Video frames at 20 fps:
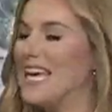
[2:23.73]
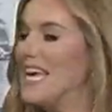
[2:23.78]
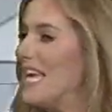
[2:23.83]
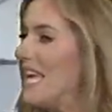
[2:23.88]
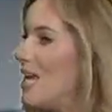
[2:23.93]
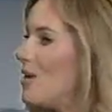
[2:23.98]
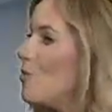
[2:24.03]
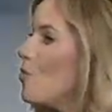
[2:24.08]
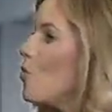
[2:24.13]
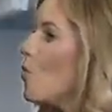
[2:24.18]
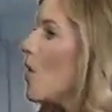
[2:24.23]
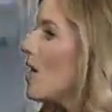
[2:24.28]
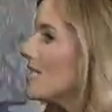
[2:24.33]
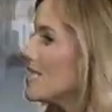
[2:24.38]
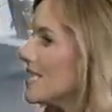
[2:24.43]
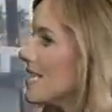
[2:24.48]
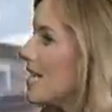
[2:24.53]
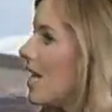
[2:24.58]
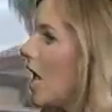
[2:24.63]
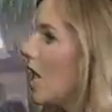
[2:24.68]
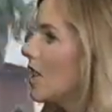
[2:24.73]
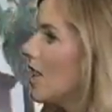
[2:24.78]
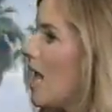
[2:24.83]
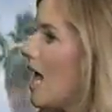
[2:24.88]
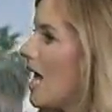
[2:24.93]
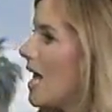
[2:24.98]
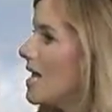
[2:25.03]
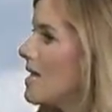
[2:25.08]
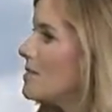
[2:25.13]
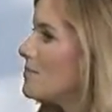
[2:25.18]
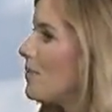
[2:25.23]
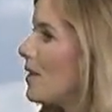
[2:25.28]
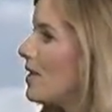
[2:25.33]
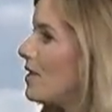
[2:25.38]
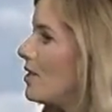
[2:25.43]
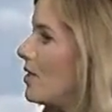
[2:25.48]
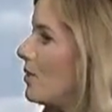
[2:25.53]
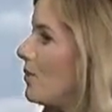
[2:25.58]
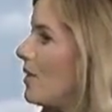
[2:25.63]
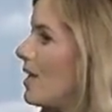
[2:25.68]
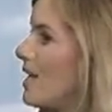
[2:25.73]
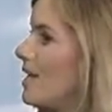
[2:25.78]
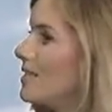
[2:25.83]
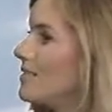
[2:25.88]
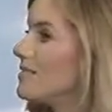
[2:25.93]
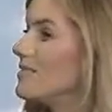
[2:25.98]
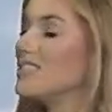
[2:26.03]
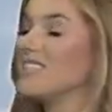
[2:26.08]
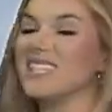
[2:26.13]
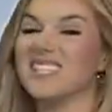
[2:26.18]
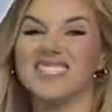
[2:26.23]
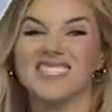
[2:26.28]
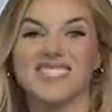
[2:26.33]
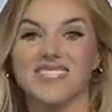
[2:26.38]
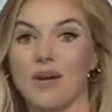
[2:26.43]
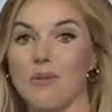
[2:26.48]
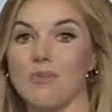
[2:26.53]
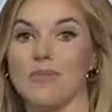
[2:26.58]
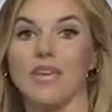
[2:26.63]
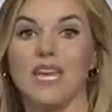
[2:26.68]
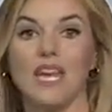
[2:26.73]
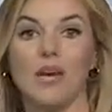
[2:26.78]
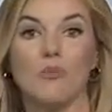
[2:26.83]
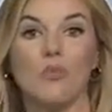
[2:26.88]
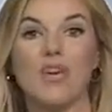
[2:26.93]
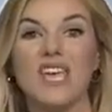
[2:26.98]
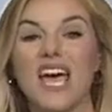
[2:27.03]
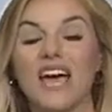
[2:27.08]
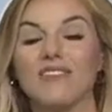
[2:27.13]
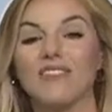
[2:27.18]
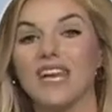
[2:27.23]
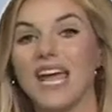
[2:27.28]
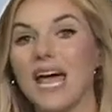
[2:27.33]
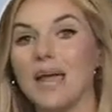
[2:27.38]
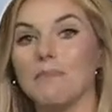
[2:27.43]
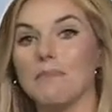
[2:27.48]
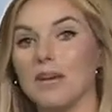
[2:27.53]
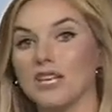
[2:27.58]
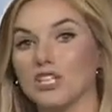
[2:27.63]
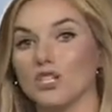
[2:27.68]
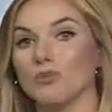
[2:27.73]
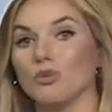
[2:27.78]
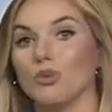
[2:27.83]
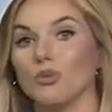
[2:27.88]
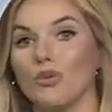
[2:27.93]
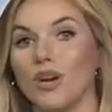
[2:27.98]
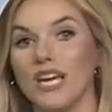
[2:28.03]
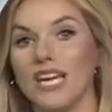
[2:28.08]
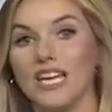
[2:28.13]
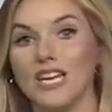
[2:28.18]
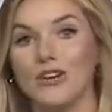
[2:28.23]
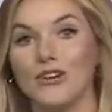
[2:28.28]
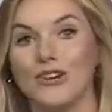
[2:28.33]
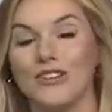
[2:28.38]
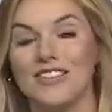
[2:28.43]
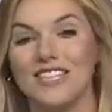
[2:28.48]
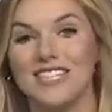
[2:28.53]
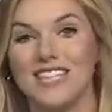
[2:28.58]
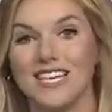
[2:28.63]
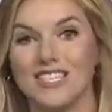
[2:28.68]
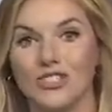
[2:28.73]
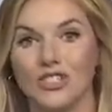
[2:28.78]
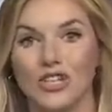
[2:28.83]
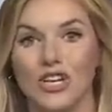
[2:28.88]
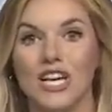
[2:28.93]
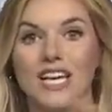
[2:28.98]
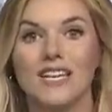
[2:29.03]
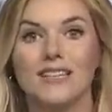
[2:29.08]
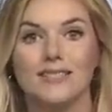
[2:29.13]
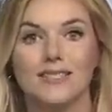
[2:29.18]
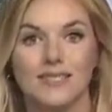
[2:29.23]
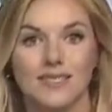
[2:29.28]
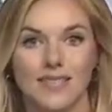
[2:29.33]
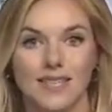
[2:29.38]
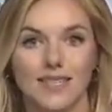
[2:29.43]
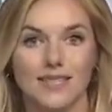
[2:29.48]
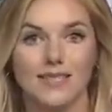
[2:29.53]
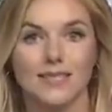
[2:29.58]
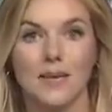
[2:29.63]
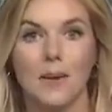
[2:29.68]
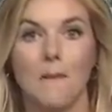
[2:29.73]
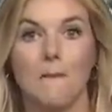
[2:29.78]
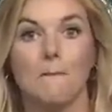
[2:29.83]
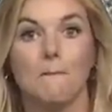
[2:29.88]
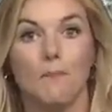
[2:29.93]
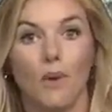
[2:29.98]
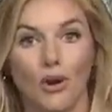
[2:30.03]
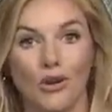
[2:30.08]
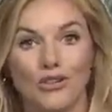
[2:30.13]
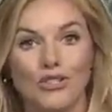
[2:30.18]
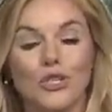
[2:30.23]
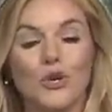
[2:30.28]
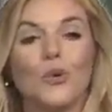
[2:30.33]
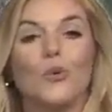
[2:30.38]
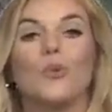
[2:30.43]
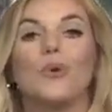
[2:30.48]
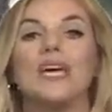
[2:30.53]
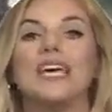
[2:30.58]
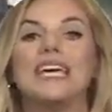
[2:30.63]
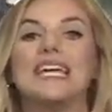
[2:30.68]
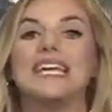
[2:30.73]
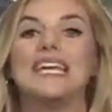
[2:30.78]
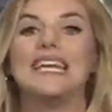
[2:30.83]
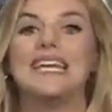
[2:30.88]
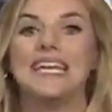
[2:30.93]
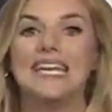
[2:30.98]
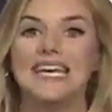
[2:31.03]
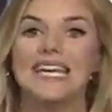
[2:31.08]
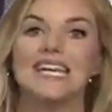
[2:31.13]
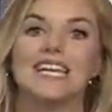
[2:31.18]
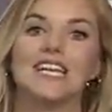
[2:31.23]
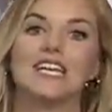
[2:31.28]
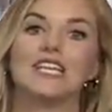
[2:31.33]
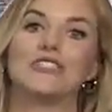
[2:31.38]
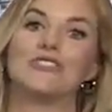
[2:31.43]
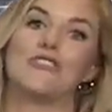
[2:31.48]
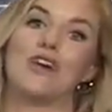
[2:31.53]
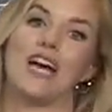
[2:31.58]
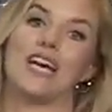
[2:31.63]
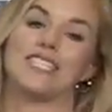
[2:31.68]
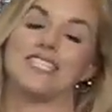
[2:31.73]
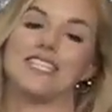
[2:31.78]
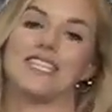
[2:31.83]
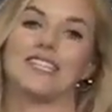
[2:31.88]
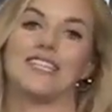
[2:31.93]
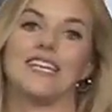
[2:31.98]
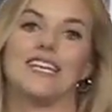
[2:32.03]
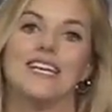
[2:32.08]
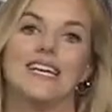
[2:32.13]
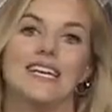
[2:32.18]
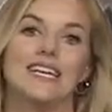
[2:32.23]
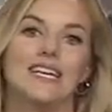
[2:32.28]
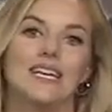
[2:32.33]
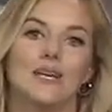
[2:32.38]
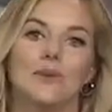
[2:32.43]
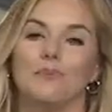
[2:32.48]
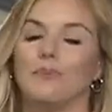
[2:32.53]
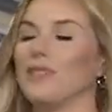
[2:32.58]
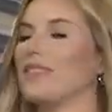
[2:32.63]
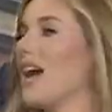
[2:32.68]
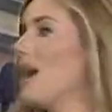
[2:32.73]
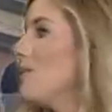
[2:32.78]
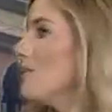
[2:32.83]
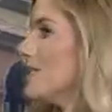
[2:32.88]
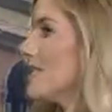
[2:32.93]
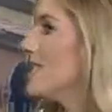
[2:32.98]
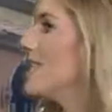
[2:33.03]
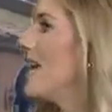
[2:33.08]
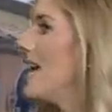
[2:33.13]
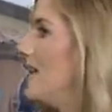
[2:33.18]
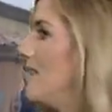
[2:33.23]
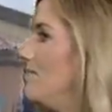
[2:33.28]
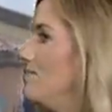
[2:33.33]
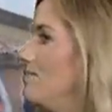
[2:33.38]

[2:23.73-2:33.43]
It wasn't a lot, but you know what? It's something, and we haven't had measurable rain here in the desert since March. We needed it drastically, but that was then.